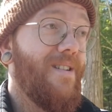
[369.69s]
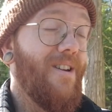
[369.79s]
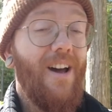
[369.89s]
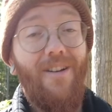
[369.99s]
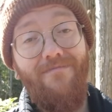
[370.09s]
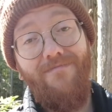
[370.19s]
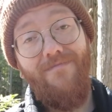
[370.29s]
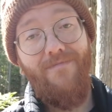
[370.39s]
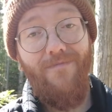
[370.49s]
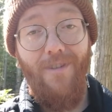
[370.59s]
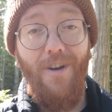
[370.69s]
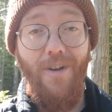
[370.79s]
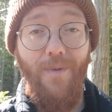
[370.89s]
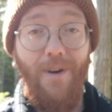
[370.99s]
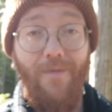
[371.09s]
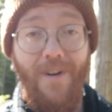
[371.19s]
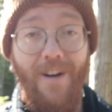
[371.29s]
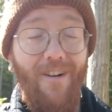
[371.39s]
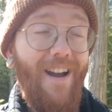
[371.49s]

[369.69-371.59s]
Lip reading: you gotta run all the way over here.